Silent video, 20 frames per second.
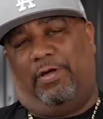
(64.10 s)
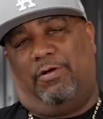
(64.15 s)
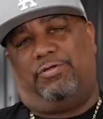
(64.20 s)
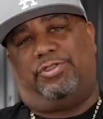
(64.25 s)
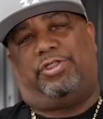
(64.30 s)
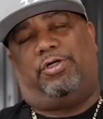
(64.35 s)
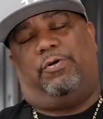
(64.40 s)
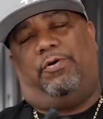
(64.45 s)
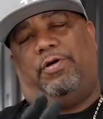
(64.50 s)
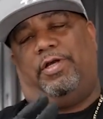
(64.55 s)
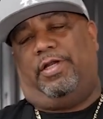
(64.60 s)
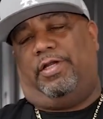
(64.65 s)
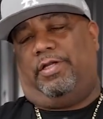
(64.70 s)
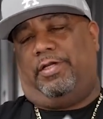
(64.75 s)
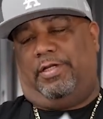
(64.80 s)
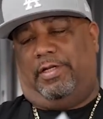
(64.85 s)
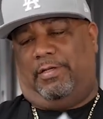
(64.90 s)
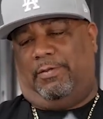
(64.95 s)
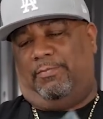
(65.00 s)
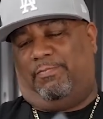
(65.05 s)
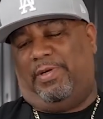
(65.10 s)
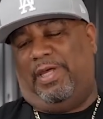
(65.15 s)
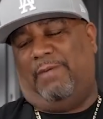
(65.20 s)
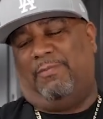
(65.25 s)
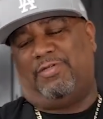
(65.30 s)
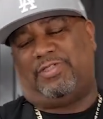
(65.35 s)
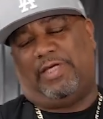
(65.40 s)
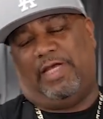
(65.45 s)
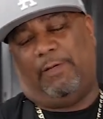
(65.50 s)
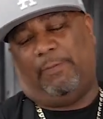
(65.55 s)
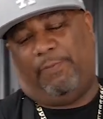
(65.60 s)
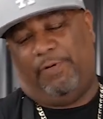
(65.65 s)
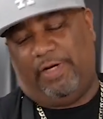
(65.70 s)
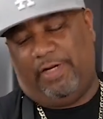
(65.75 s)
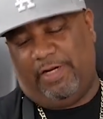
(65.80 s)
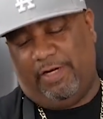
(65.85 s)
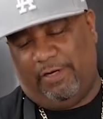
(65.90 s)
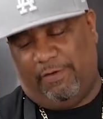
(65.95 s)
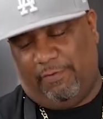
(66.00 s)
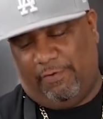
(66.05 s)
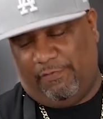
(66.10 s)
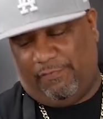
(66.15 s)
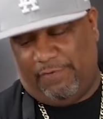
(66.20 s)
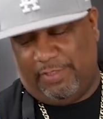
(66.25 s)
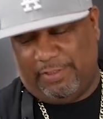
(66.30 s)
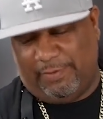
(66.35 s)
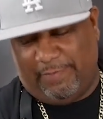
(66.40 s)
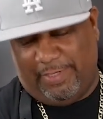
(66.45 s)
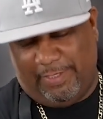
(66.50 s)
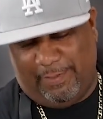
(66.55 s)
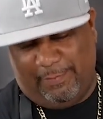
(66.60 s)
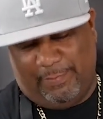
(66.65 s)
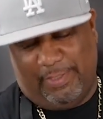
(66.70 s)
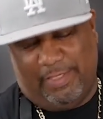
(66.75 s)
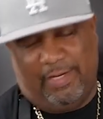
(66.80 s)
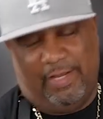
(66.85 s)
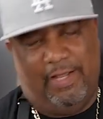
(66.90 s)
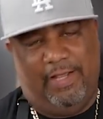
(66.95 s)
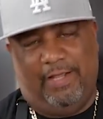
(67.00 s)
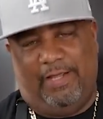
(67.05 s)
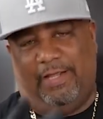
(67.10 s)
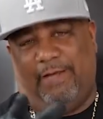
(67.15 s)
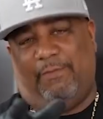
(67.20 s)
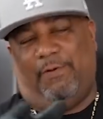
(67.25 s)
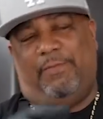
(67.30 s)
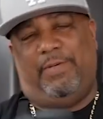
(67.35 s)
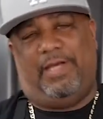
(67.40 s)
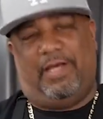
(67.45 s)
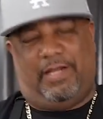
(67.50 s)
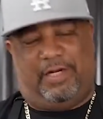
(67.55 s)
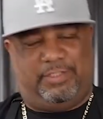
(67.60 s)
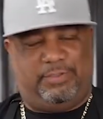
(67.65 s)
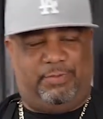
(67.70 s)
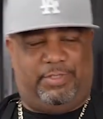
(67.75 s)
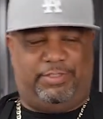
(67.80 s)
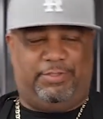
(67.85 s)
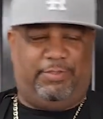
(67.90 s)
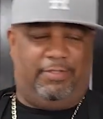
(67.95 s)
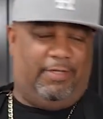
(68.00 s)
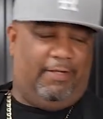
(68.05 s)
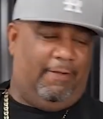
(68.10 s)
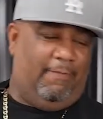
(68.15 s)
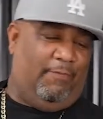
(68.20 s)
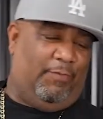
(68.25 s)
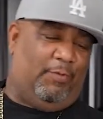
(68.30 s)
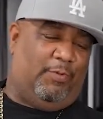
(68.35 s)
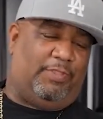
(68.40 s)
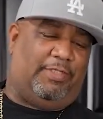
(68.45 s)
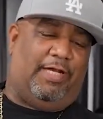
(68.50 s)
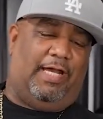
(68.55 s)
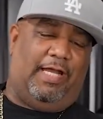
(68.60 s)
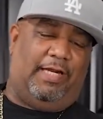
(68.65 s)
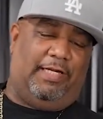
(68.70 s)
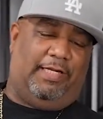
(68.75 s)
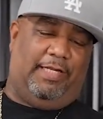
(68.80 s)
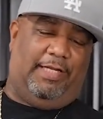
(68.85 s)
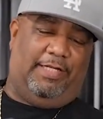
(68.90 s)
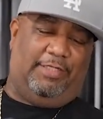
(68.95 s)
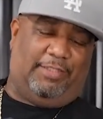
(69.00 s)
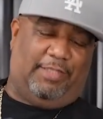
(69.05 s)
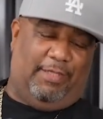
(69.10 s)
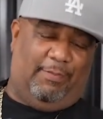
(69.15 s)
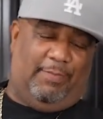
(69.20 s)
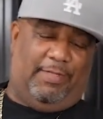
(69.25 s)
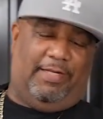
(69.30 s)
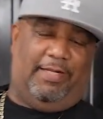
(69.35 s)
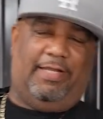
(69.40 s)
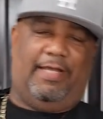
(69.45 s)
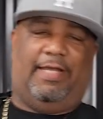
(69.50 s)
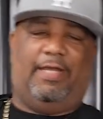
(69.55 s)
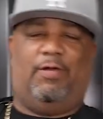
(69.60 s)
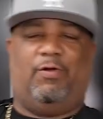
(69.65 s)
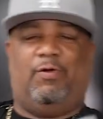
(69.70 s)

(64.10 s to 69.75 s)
gonna store it in. People say put it in a refrigerator, but I'm gonna be honest with you. With the holidays coming, hey,